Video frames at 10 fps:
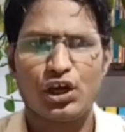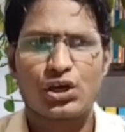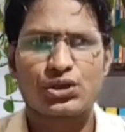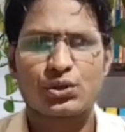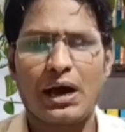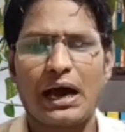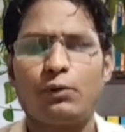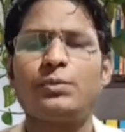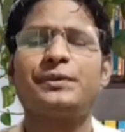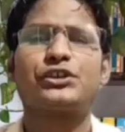So I
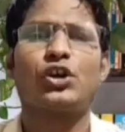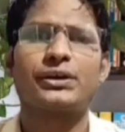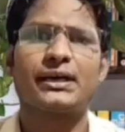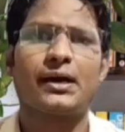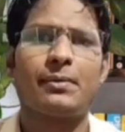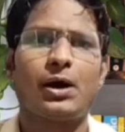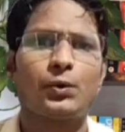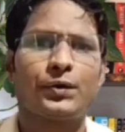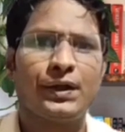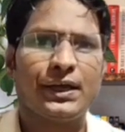will be talking
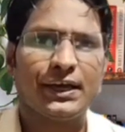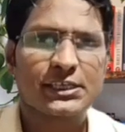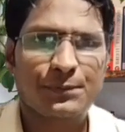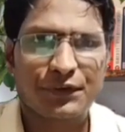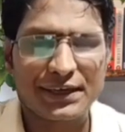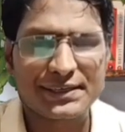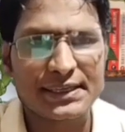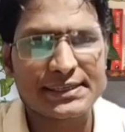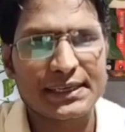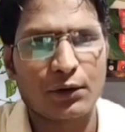about
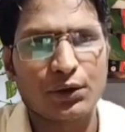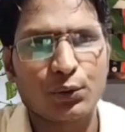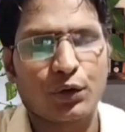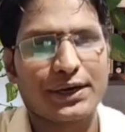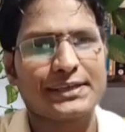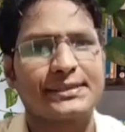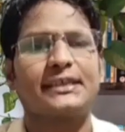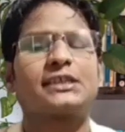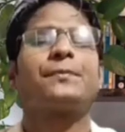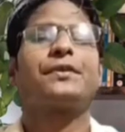aspiration sound, what is
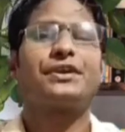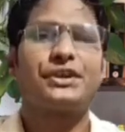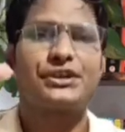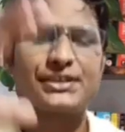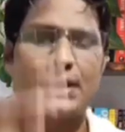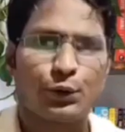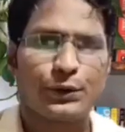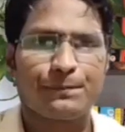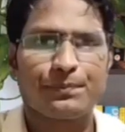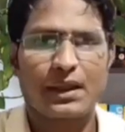aspirated
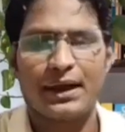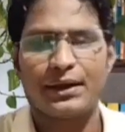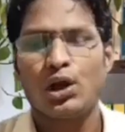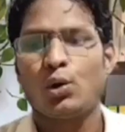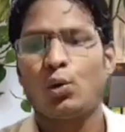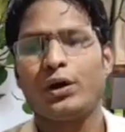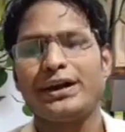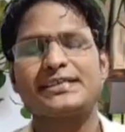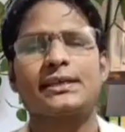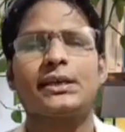sound, and what
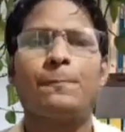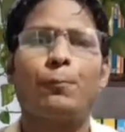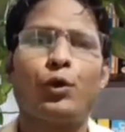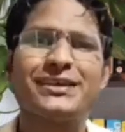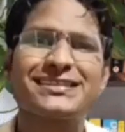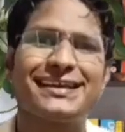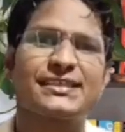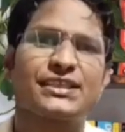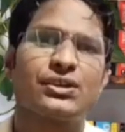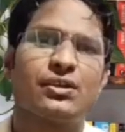is
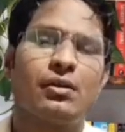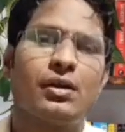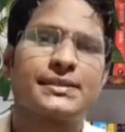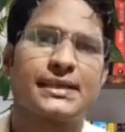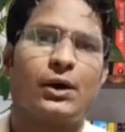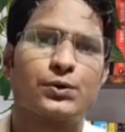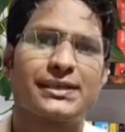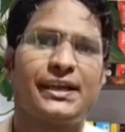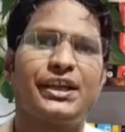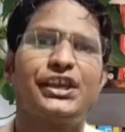voiceless sounds
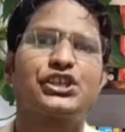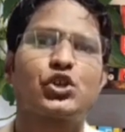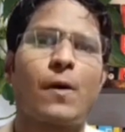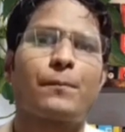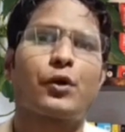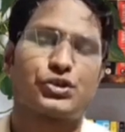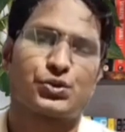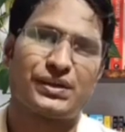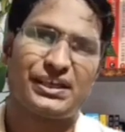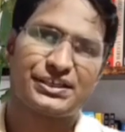and stop
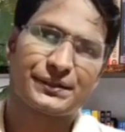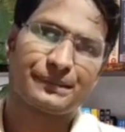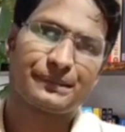consonant.